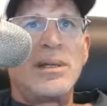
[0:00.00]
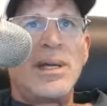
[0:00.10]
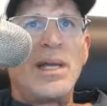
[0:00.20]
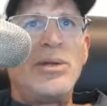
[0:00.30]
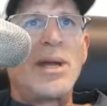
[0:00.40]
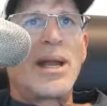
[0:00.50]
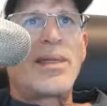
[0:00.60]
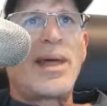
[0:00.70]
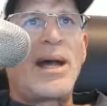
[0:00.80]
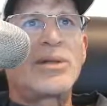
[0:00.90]
And you got
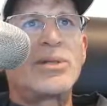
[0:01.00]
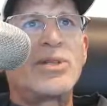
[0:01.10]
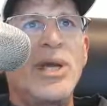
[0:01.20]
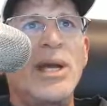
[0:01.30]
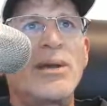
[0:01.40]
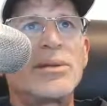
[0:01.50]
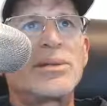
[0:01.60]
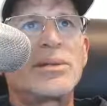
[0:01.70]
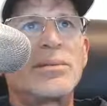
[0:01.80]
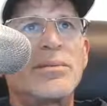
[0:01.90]
1,000
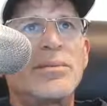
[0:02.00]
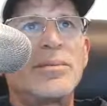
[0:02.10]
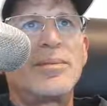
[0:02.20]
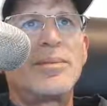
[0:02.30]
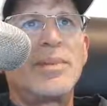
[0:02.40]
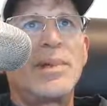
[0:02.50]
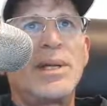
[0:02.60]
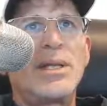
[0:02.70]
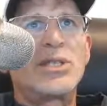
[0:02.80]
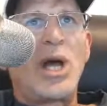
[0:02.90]
shares.
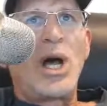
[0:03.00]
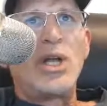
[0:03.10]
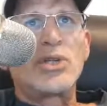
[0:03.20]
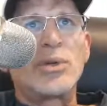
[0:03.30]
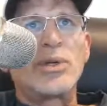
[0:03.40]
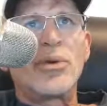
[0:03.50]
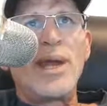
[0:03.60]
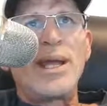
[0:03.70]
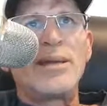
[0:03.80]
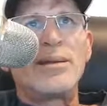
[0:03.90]
It's 100
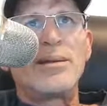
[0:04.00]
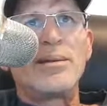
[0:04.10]
grand.